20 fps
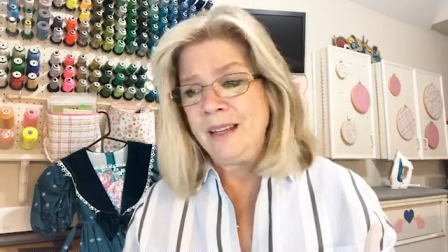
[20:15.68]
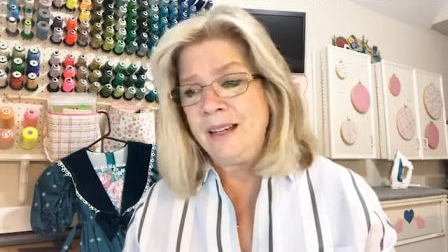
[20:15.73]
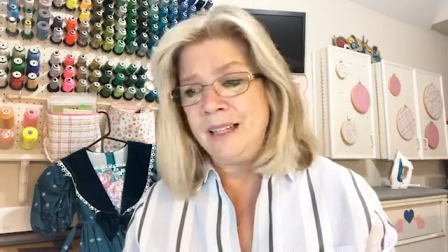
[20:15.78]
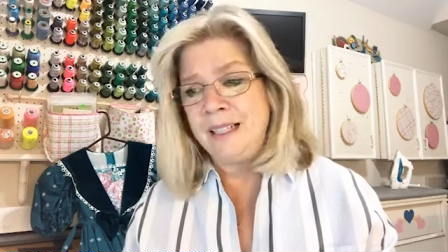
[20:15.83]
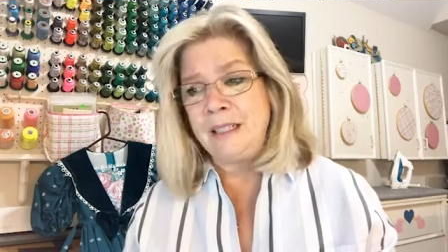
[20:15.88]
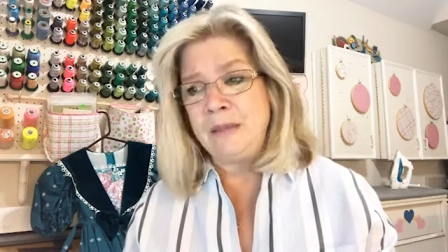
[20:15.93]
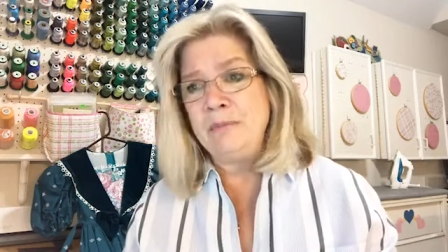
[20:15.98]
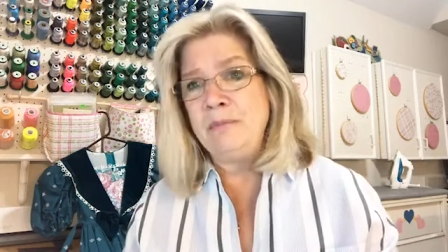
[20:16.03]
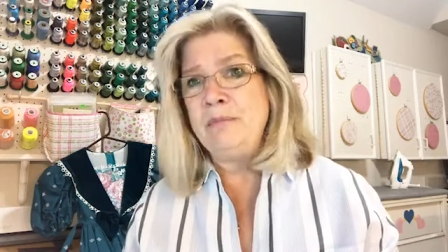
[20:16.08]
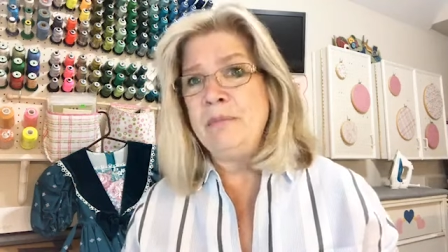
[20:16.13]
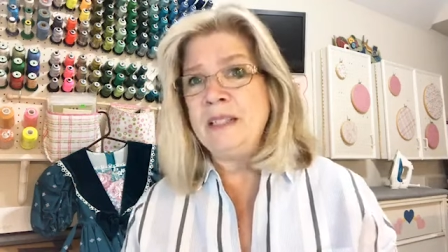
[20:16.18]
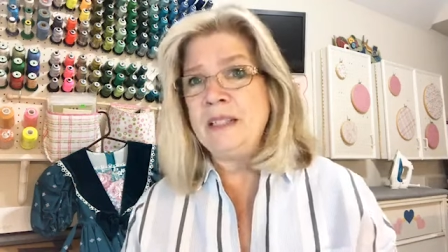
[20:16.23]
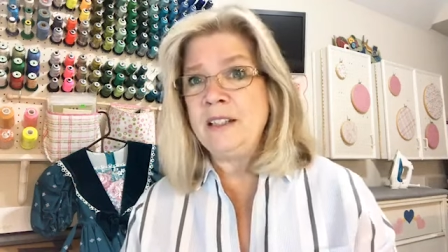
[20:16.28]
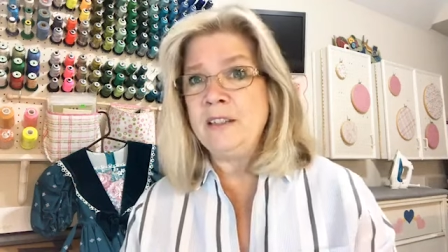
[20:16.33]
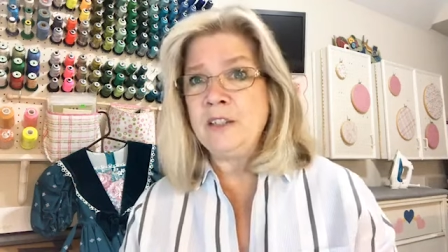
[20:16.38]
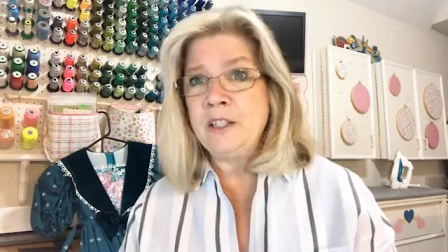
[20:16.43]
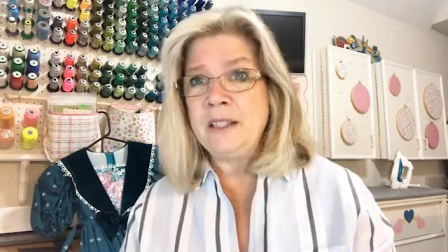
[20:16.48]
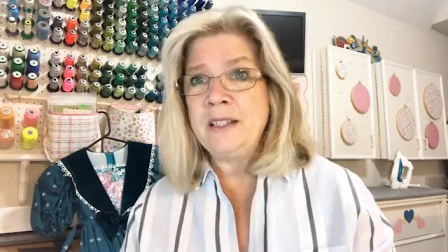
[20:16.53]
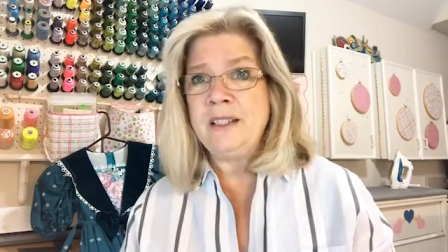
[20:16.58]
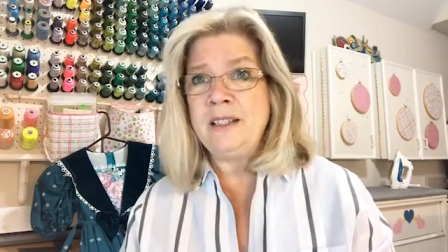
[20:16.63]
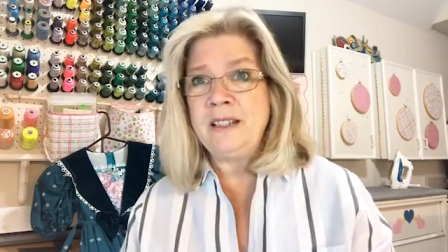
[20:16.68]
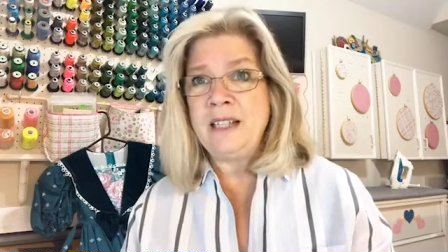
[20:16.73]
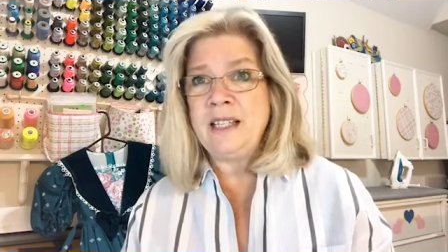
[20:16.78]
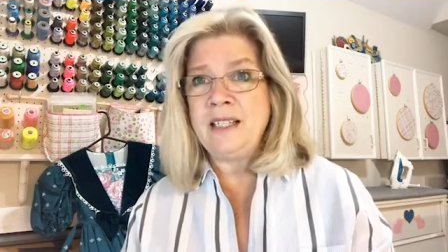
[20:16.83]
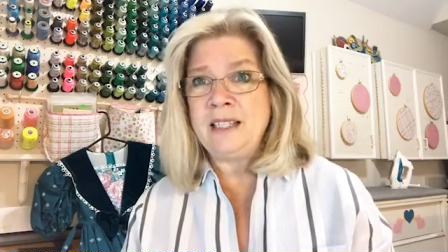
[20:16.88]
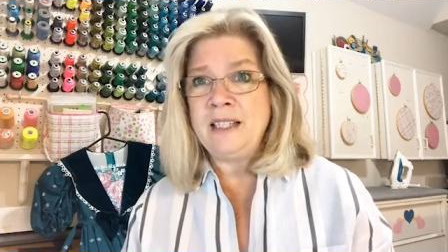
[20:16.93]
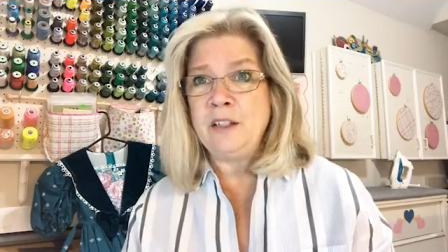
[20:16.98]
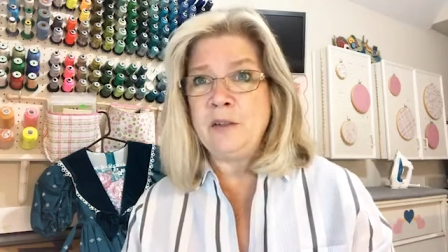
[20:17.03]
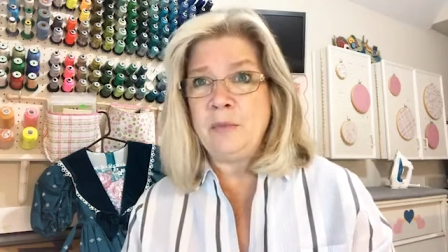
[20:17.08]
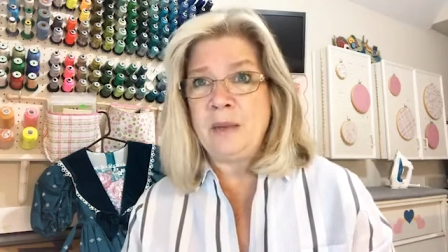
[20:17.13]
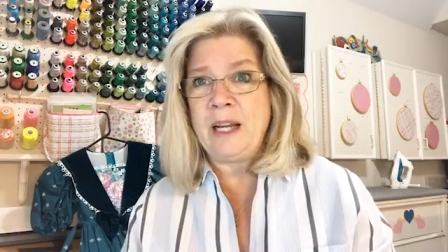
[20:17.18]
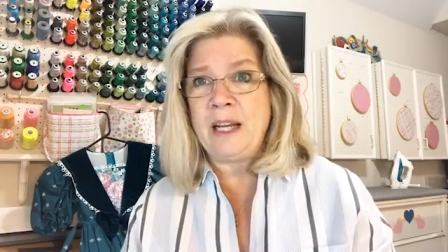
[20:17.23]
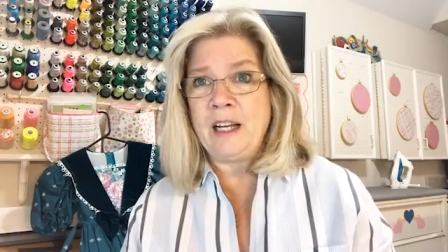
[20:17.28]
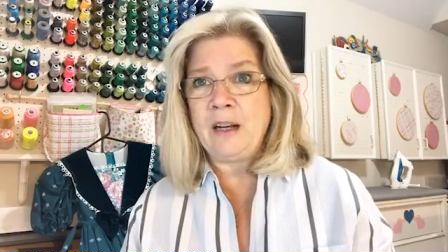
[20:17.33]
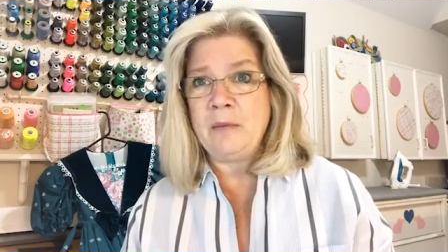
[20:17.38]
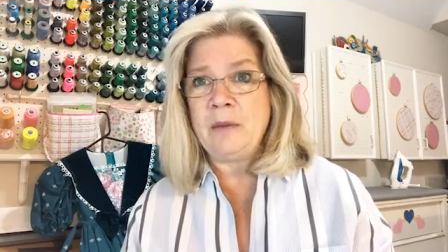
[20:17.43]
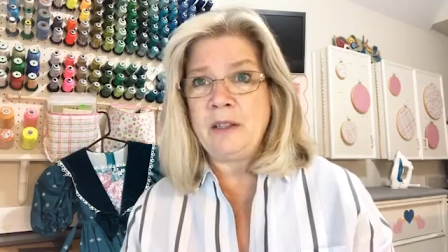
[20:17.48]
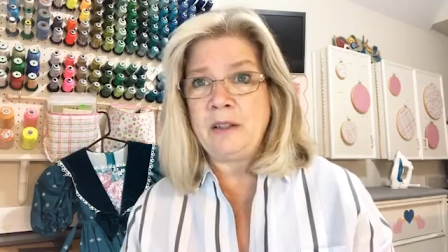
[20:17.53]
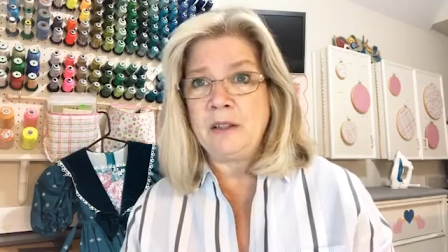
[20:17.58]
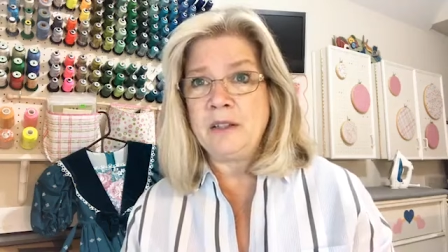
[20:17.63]
um, but there's, they still make
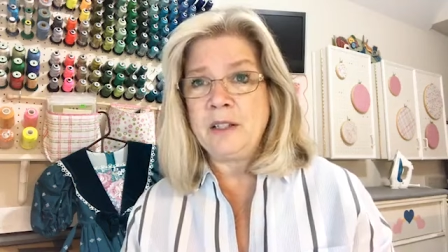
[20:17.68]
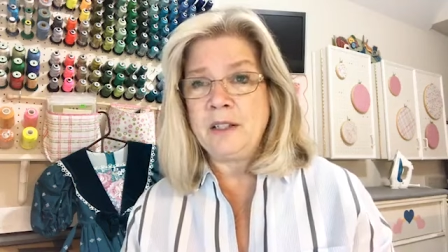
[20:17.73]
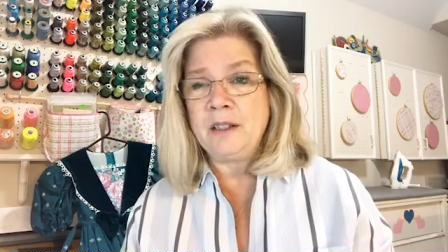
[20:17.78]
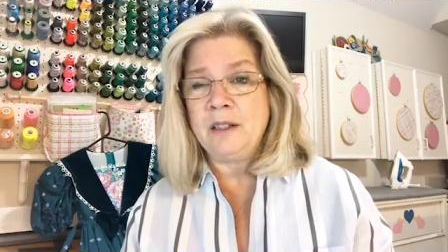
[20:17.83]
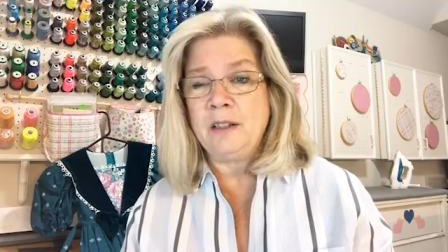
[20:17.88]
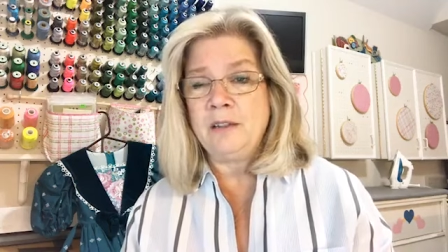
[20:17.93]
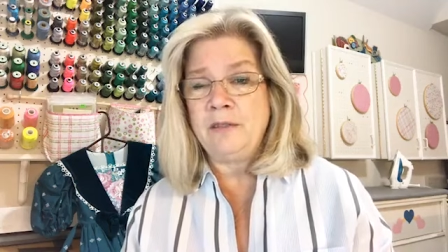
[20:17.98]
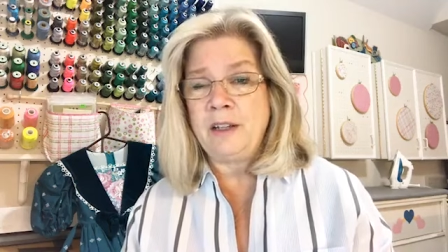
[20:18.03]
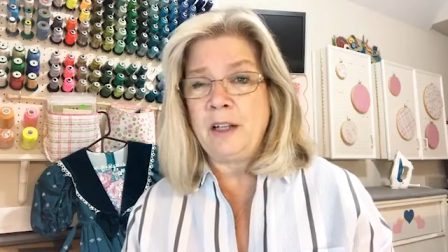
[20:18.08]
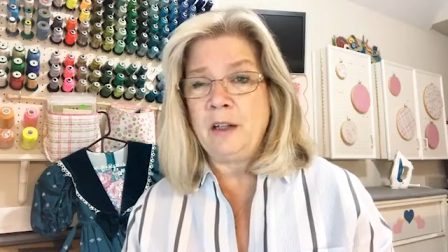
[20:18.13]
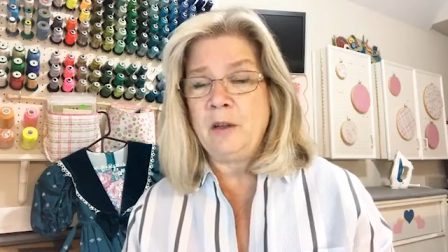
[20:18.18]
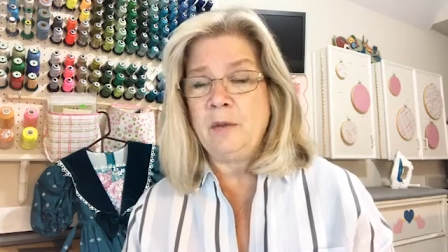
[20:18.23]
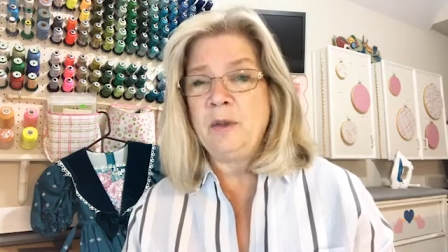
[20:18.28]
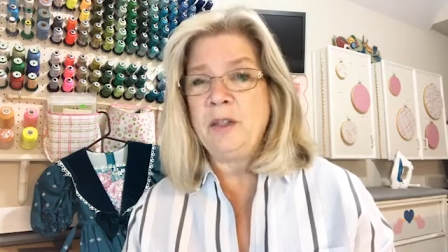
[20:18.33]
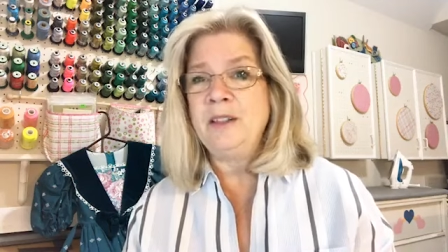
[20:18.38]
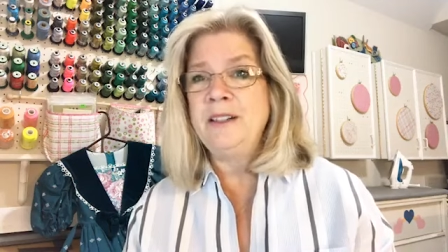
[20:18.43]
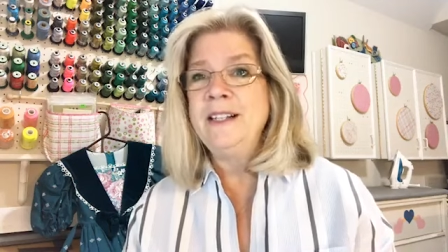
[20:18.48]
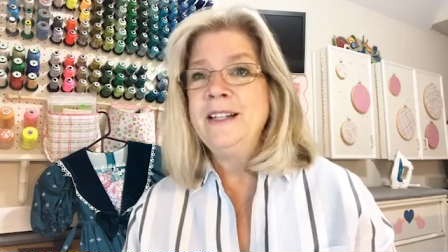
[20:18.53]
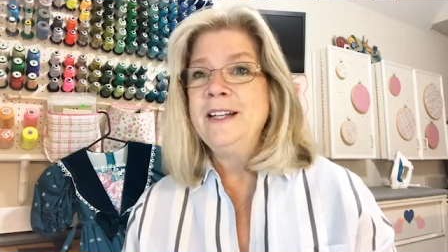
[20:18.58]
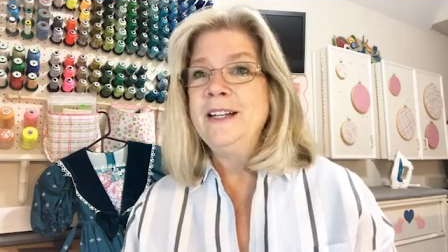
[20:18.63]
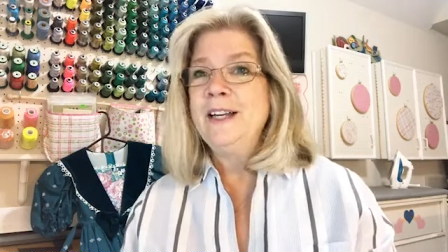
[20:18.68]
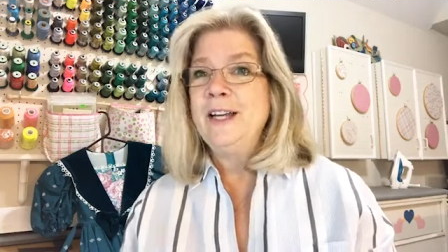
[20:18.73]
them and they're still available.